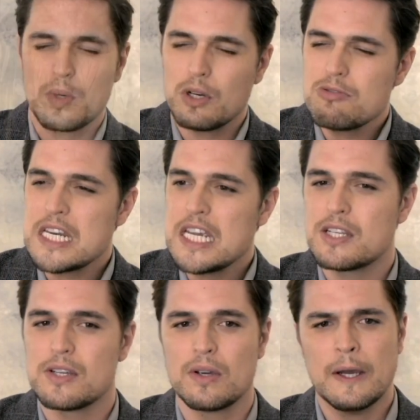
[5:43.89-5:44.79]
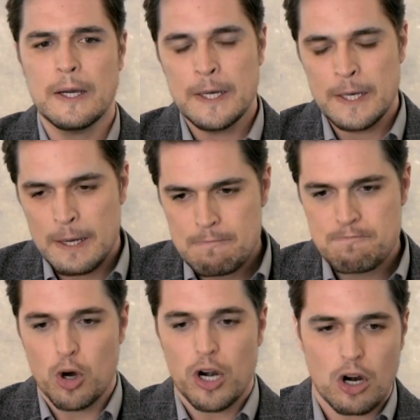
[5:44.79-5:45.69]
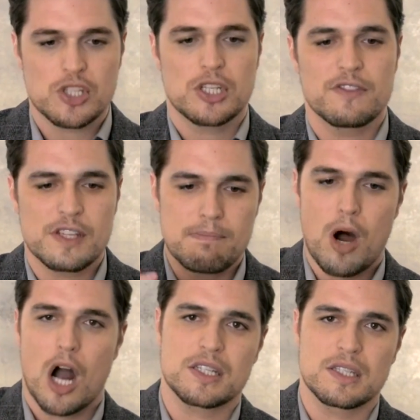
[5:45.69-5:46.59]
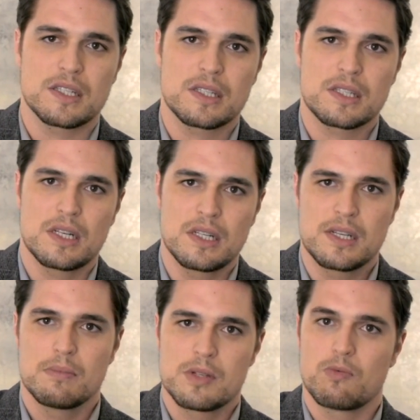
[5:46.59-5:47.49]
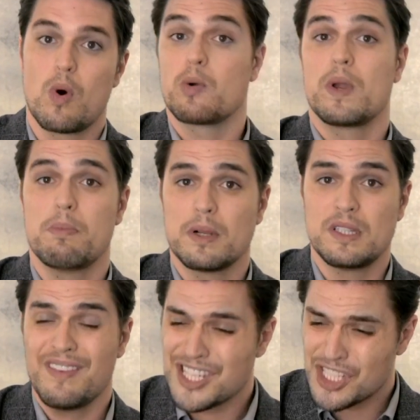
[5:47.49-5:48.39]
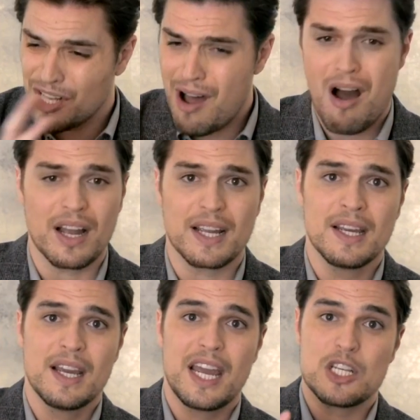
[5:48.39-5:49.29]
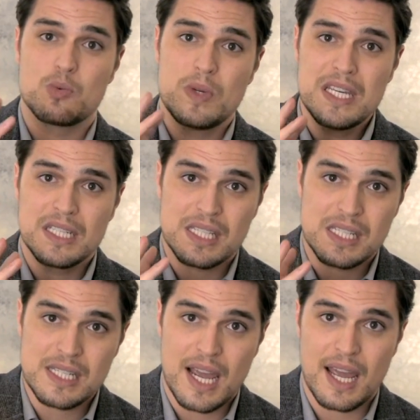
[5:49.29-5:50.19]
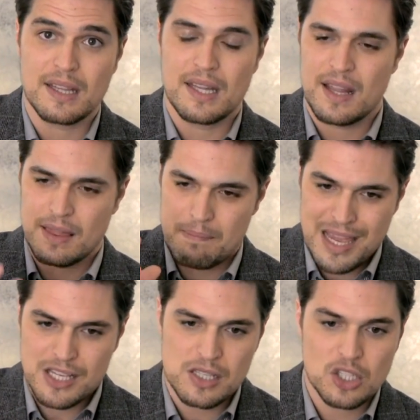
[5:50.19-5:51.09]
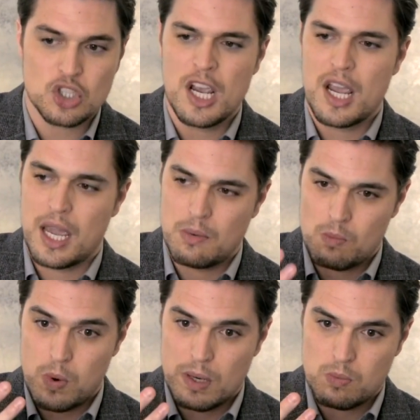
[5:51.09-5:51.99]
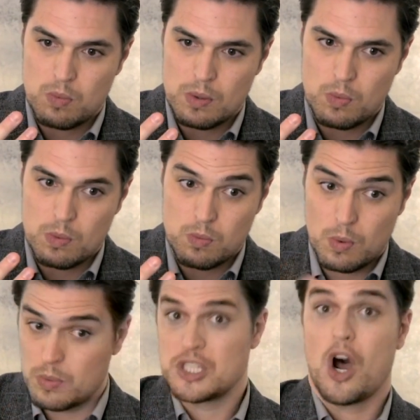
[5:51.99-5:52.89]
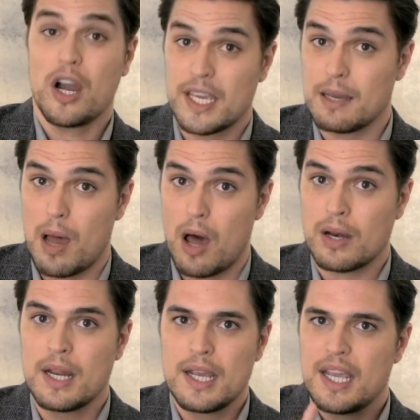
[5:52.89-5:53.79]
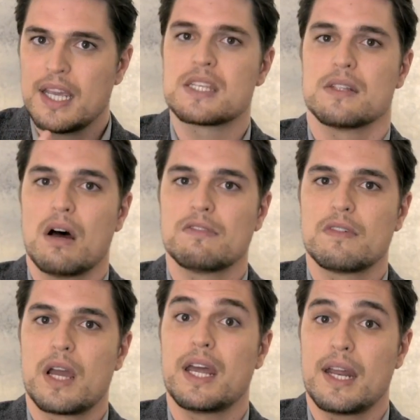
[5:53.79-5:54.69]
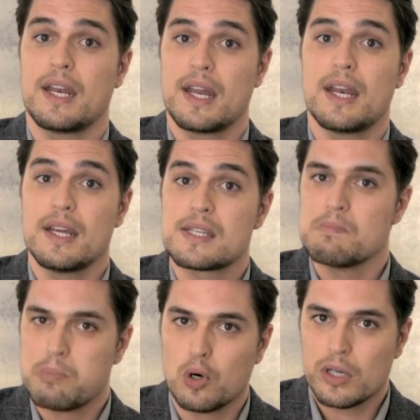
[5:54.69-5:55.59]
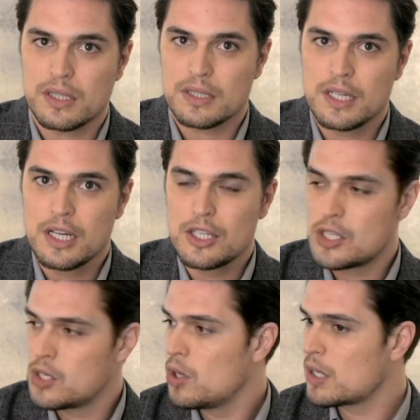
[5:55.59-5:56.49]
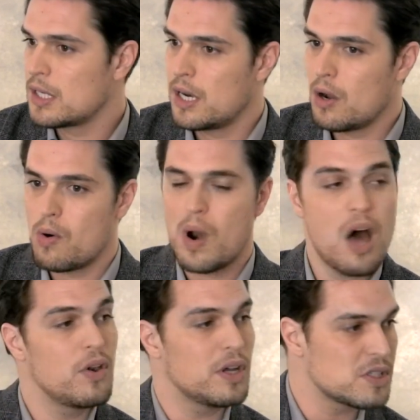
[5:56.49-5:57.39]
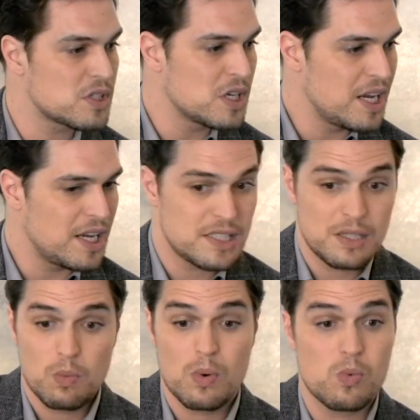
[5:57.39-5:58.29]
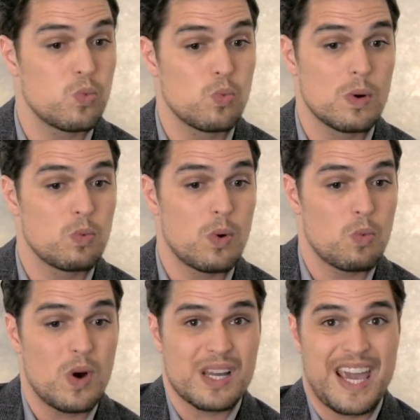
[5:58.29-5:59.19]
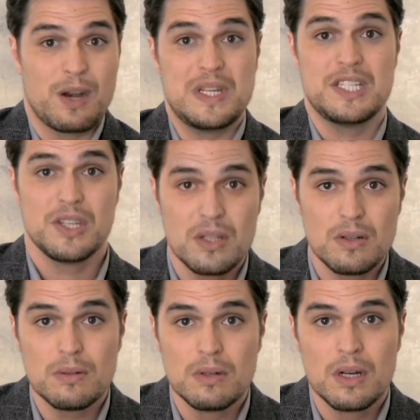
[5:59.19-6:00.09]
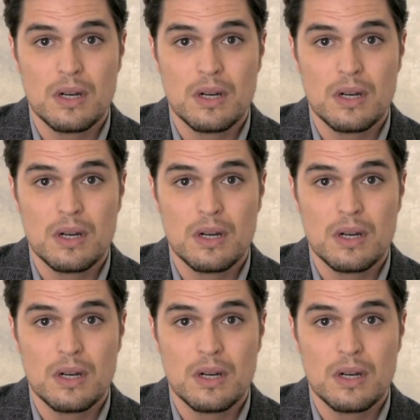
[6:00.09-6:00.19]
we don't need to put ourselves in boxes in terms of what we believe, as long as we understand that the message and what, what, what we're talking about is love. And, and, it is important to look, you know, around us and see what, what, what can we do